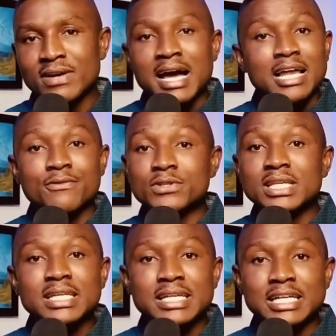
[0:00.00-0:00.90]
And if you
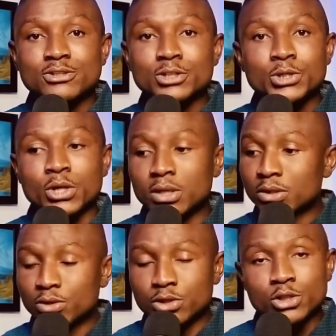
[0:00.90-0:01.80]
think he has not done,
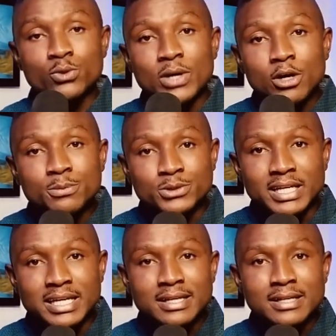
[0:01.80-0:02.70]
did you wake up today?